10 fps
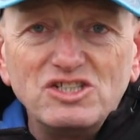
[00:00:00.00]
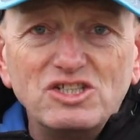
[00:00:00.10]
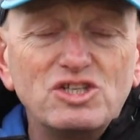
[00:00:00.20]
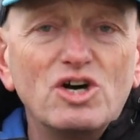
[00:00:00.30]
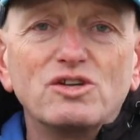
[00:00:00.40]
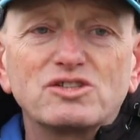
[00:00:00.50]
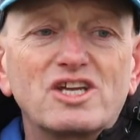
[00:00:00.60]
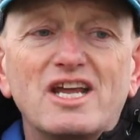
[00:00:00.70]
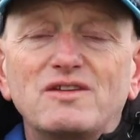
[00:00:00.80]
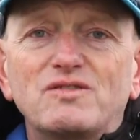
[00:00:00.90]
you don't
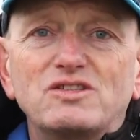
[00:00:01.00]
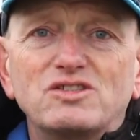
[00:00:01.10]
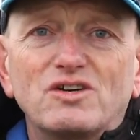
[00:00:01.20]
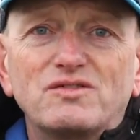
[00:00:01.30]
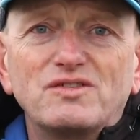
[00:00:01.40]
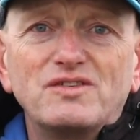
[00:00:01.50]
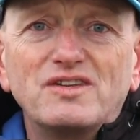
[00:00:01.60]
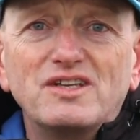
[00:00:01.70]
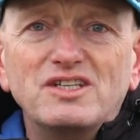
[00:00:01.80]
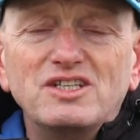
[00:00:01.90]
scare your fish off.
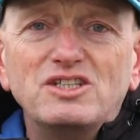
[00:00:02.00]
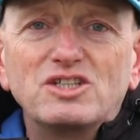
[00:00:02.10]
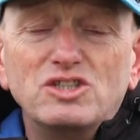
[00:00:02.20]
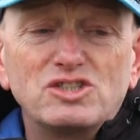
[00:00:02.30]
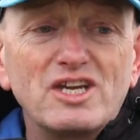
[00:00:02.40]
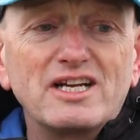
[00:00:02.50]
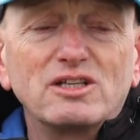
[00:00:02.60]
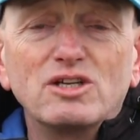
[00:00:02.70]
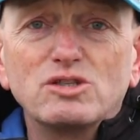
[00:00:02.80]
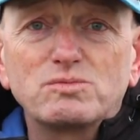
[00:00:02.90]
You can
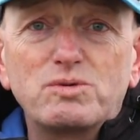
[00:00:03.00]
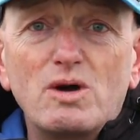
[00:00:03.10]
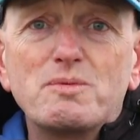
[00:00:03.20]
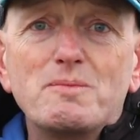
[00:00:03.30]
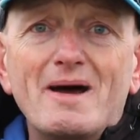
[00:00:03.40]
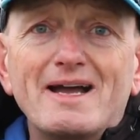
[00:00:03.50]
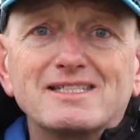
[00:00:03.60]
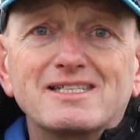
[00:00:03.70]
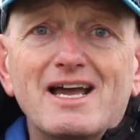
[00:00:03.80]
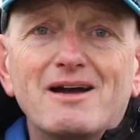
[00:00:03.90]
single those proper
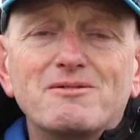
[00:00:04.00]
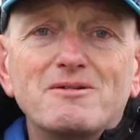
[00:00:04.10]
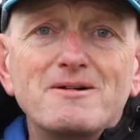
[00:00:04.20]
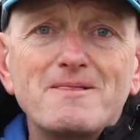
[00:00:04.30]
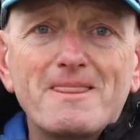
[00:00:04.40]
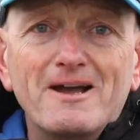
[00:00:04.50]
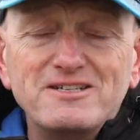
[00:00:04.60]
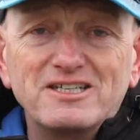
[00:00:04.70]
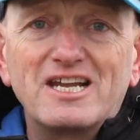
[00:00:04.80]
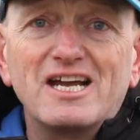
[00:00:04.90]
bites out
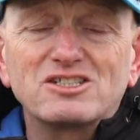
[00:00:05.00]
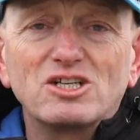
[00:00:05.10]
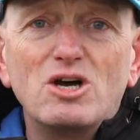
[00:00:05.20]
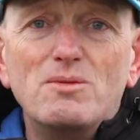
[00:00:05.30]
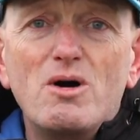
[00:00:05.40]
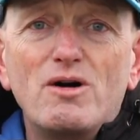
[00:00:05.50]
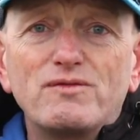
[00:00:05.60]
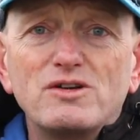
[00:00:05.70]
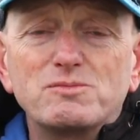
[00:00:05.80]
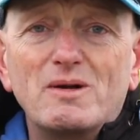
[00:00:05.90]
and you catch a lot more
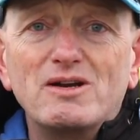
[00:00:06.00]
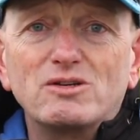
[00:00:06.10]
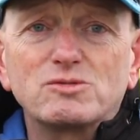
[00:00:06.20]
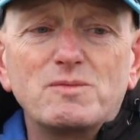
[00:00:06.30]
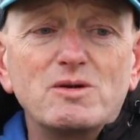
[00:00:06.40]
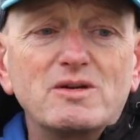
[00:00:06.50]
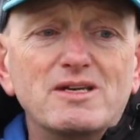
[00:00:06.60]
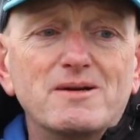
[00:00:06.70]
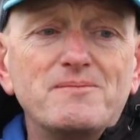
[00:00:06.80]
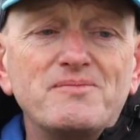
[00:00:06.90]
fish by not
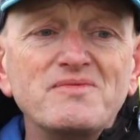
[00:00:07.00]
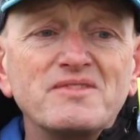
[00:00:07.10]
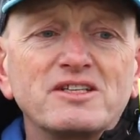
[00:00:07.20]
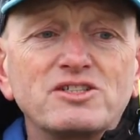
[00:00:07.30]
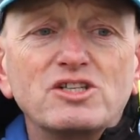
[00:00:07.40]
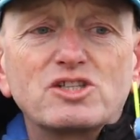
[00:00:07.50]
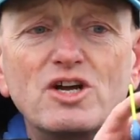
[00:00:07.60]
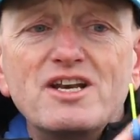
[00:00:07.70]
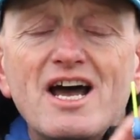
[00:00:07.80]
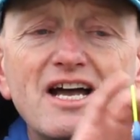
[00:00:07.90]
spooking them. So you've
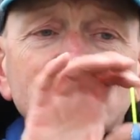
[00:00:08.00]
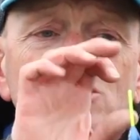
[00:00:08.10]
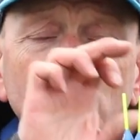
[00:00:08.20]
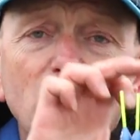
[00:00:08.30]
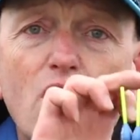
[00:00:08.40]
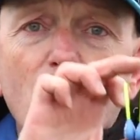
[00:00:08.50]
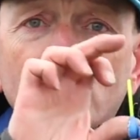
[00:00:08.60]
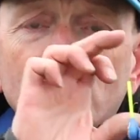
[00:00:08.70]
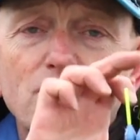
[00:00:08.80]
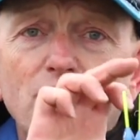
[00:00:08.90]
got a nice long,